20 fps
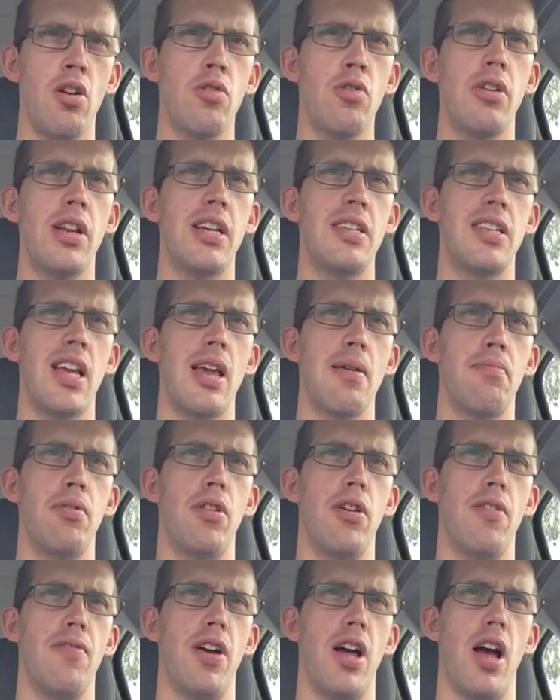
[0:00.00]
good
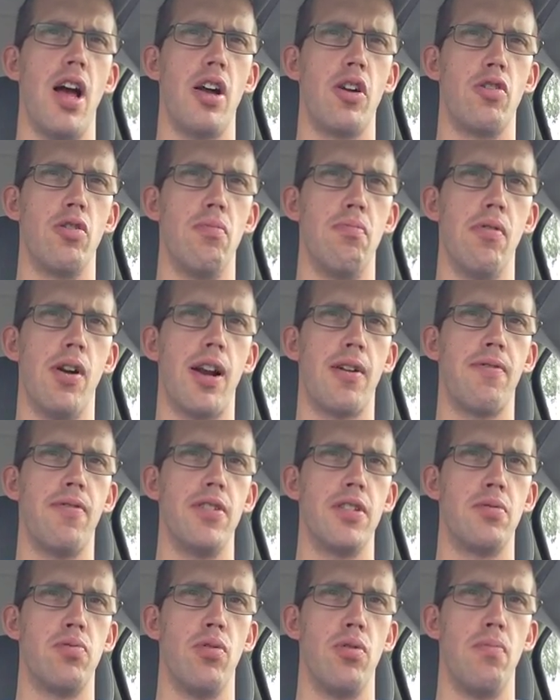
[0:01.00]
example of a good
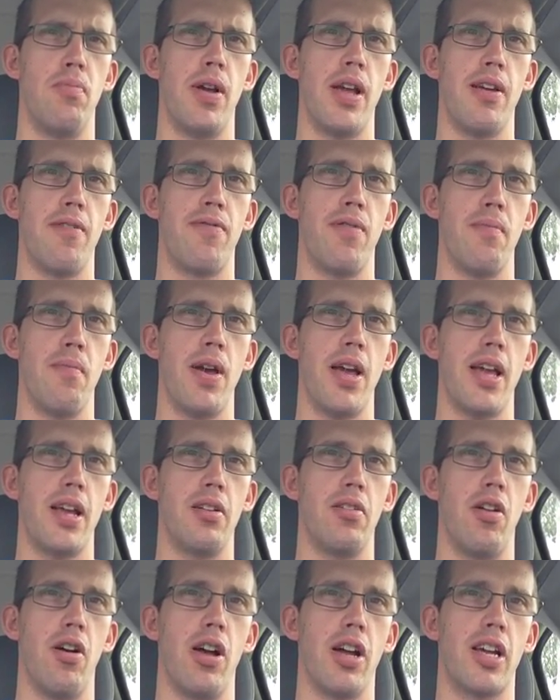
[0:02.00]
breakfast would be for
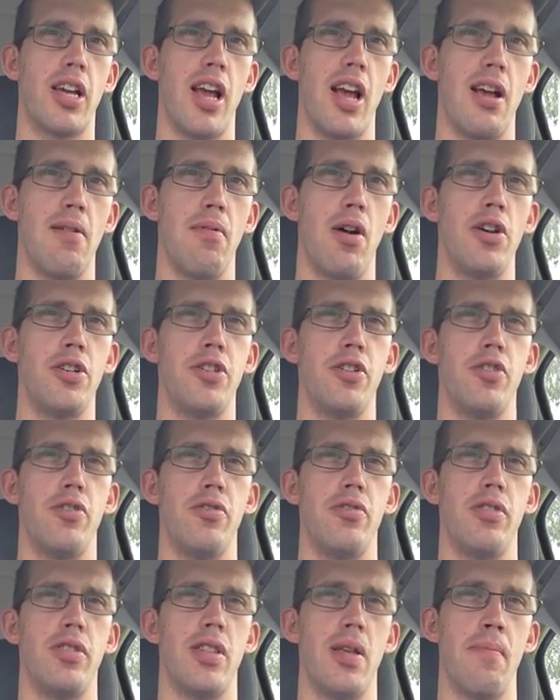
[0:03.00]
me, like, I
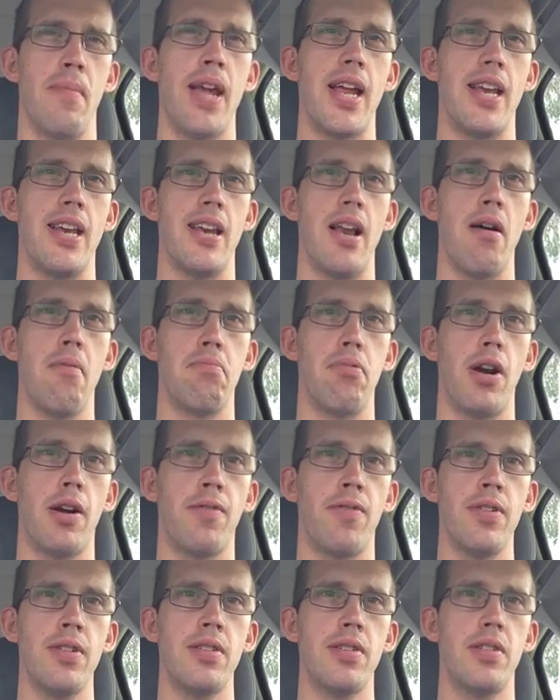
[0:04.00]
do the meat and nut
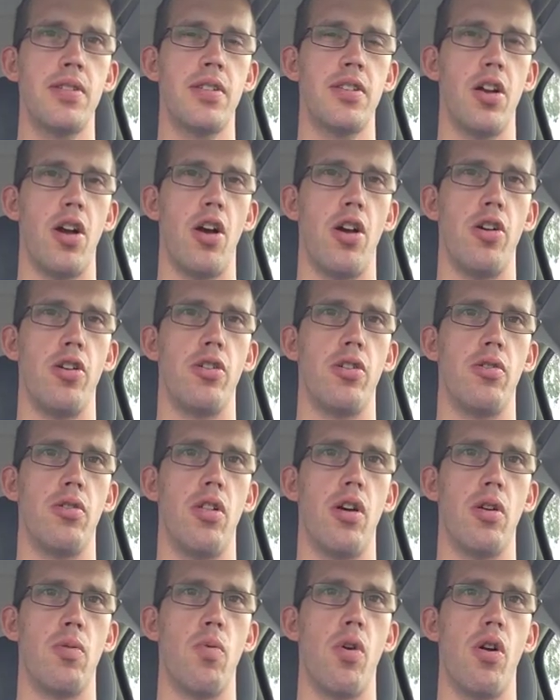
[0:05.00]
breakfast. So
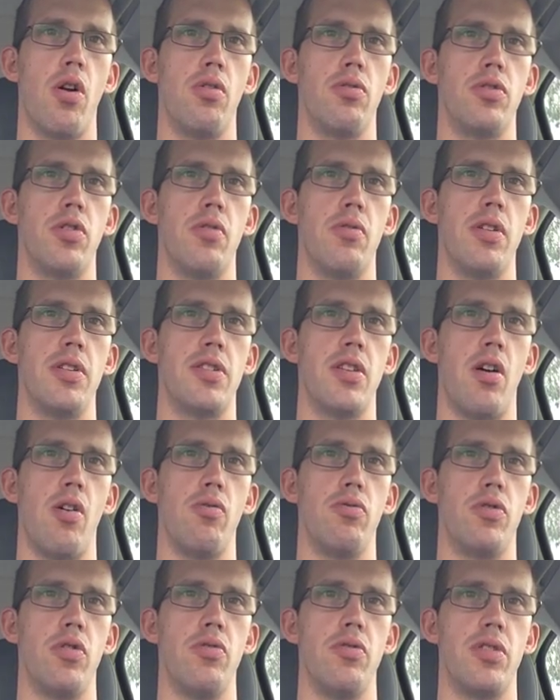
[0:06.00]
like what I'll do is
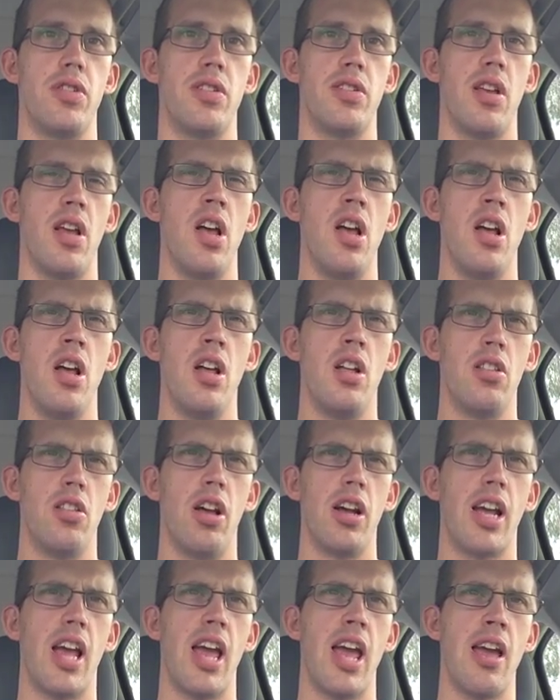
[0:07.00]
I'll do
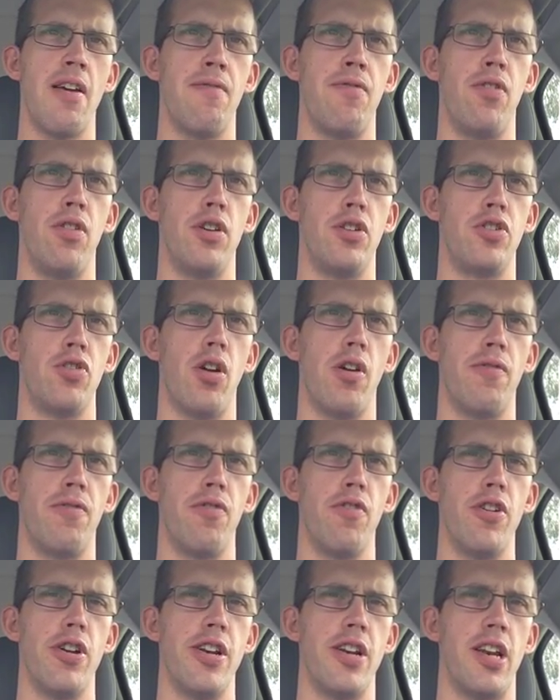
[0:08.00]
like a handful of dried
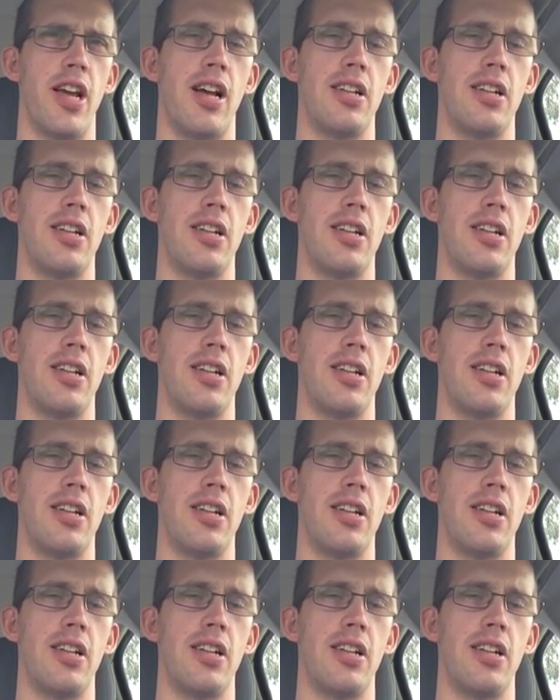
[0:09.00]
fruit and